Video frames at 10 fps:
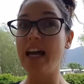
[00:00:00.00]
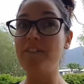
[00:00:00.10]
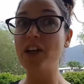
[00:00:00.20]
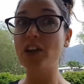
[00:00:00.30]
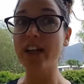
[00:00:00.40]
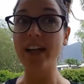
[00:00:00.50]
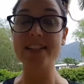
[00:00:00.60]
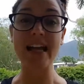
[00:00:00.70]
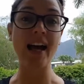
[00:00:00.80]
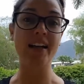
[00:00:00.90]
if you're looking
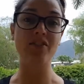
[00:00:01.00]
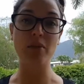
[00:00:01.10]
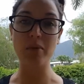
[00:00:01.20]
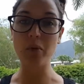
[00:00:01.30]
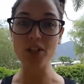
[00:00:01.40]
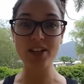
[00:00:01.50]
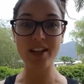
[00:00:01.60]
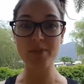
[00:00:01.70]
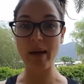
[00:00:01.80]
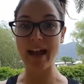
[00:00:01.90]
at Zac, if you've been
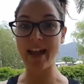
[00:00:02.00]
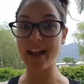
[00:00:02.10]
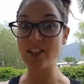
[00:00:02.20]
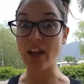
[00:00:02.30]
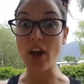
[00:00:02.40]
watching his page,